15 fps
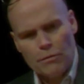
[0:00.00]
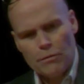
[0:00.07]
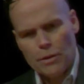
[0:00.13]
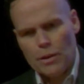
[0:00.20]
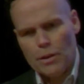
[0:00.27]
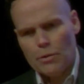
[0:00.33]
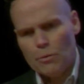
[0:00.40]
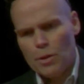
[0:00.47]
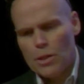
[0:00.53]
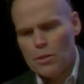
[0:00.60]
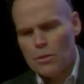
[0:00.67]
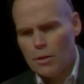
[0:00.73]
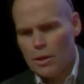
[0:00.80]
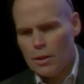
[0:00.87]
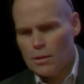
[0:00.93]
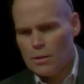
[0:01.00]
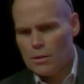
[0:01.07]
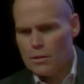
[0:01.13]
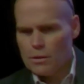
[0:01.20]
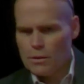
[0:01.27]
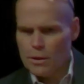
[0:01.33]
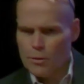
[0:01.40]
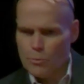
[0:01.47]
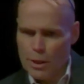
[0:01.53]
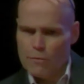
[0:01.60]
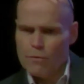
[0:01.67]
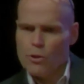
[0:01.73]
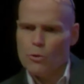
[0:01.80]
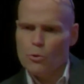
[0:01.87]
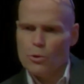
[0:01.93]
restaurants, we have
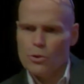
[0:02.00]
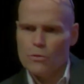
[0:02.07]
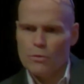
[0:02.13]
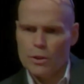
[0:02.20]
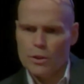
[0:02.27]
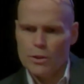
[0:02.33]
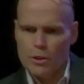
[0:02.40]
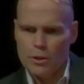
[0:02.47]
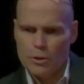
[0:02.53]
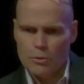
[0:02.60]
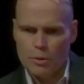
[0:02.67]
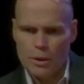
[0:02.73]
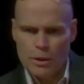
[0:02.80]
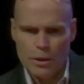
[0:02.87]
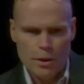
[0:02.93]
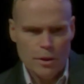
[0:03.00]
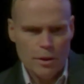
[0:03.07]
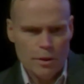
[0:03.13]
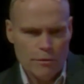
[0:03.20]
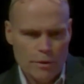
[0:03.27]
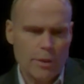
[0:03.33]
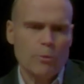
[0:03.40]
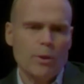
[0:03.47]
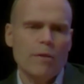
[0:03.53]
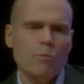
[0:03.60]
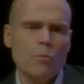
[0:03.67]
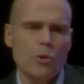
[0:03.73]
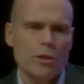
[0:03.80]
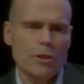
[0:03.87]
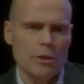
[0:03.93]
schools for the children. In fact, we have
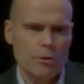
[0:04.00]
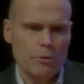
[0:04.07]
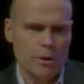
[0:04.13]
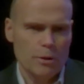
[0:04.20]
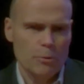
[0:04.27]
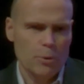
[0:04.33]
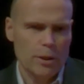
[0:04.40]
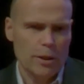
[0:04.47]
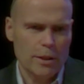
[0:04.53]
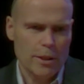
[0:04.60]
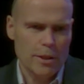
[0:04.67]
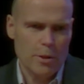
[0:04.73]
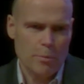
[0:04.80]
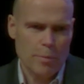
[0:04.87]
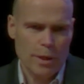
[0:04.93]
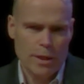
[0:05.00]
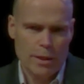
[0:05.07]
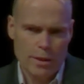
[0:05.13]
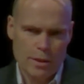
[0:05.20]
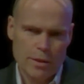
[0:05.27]
more children than we anticipated.